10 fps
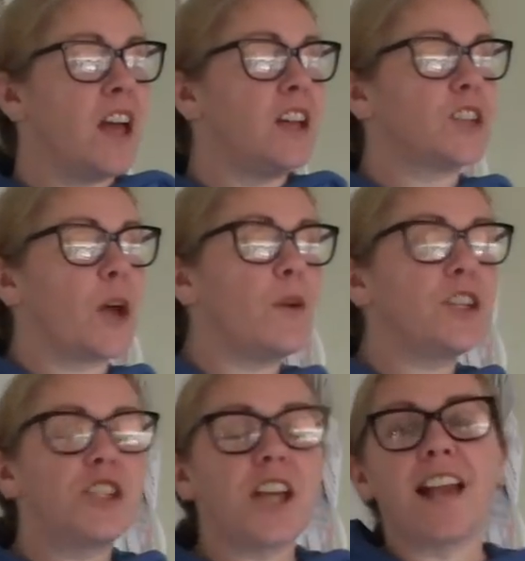So
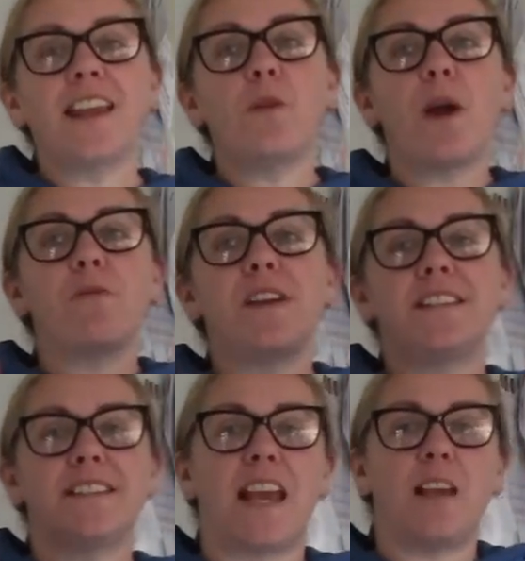January
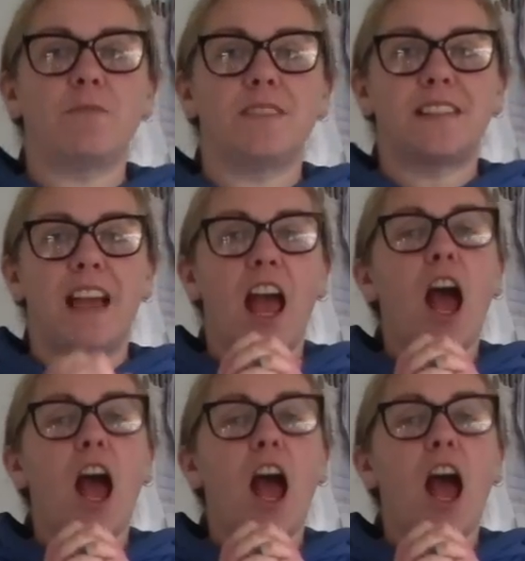seems